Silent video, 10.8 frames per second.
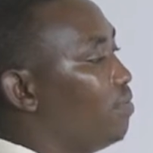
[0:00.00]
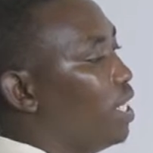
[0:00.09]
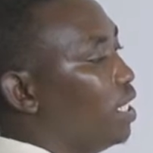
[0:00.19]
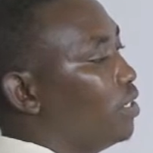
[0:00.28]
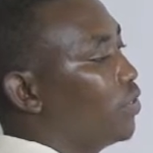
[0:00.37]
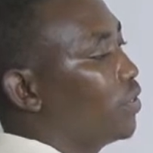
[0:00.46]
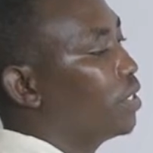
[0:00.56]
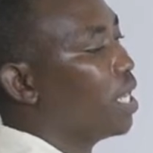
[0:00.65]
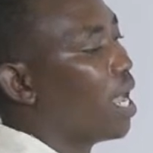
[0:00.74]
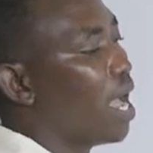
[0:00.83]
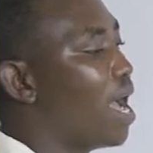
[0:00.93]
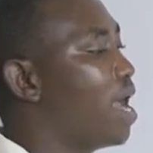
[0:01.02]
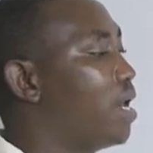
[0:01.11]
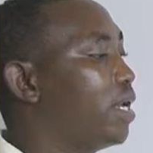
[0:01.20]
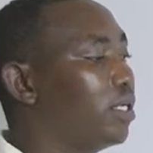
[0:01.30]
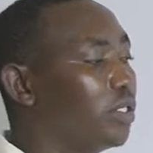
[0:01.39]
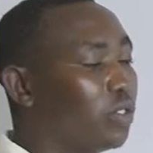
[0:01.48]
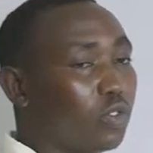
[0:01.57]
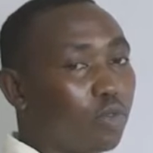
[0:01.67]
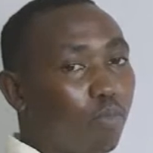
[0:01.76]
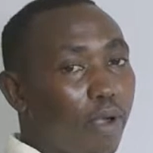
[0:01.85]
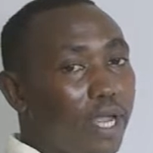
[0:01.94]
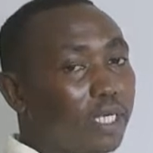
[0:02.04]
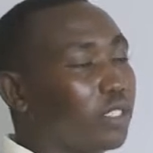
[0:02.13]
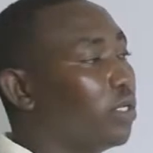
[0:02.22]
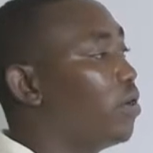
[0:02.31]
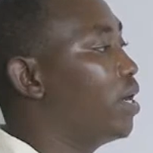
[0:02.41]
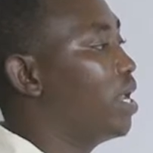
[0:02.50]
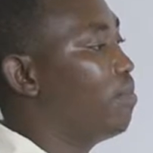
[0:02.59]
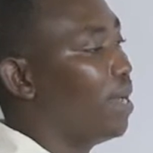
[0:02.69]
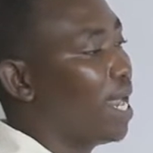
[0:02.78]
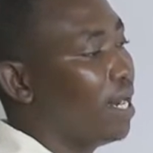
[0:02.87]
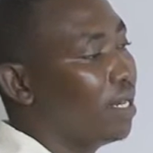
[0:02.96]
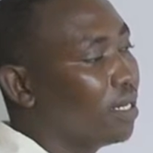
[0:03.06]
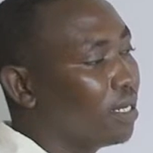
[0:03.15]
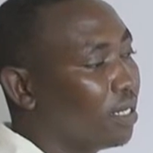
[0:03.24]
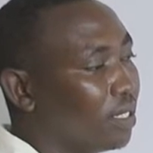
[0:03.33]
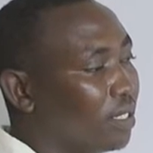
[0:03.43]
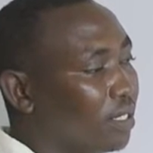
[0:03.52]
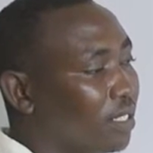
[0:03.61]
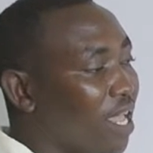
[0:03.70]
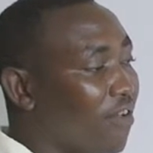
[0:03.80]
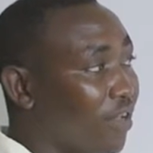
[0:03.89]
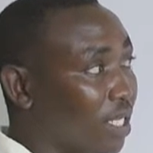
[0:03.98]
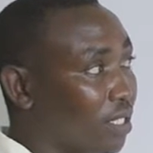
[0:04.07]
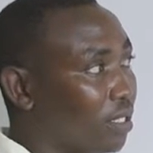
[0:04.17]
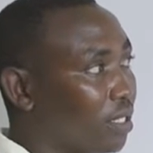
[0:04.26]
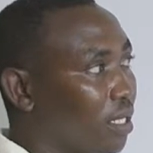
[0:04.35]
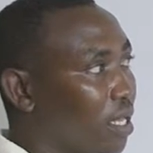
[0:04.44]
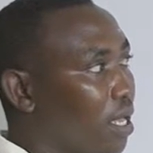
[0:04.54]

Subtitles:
These are 2 points on a plane surface.